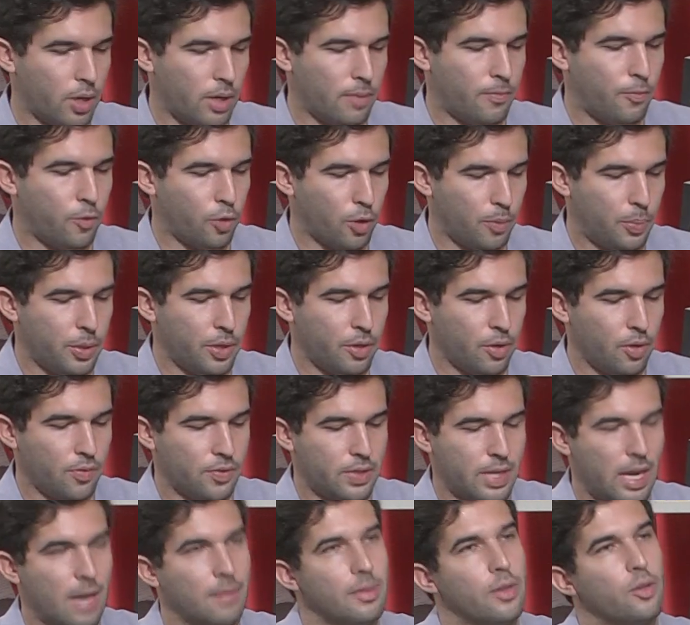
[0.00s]
a period of
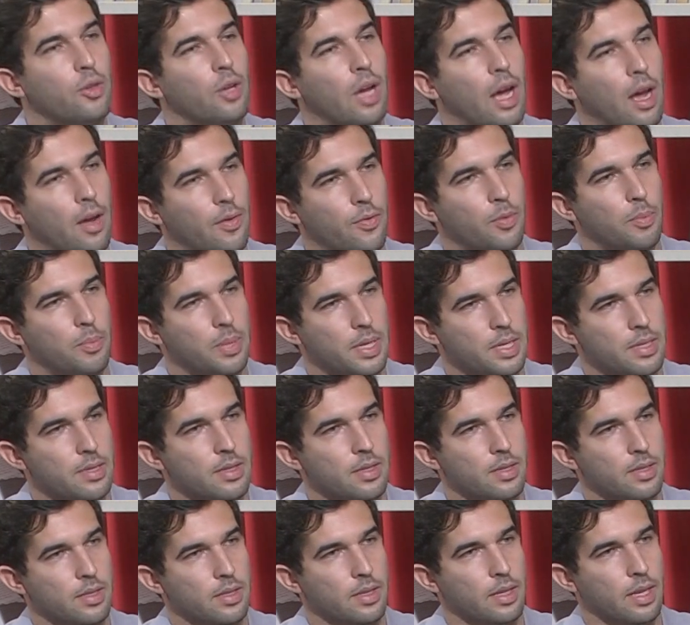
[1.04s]
time that you have your
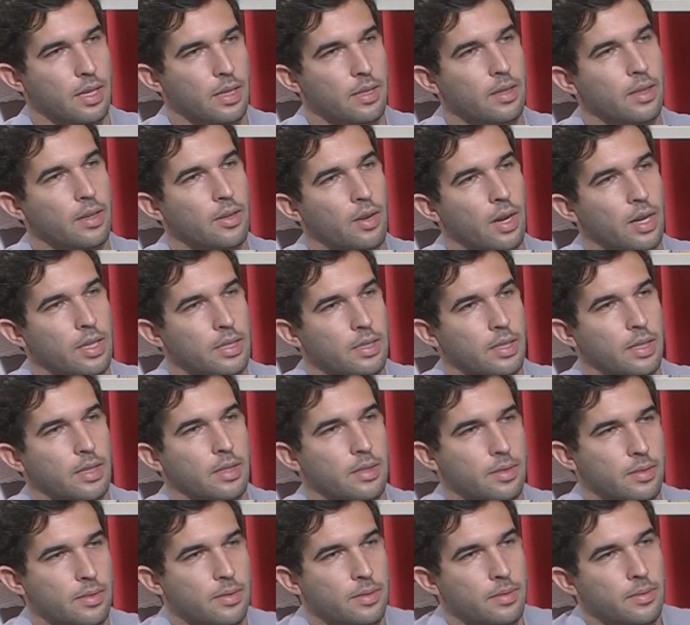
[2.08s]
business in the United
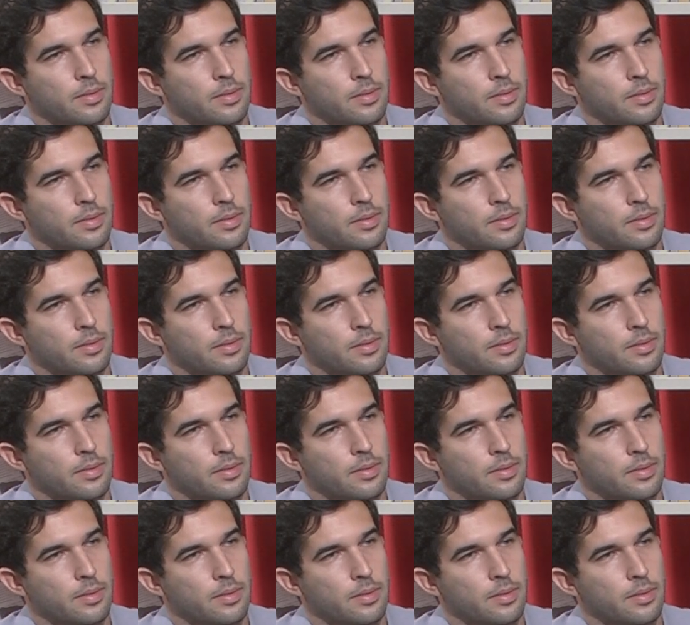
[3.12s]
States.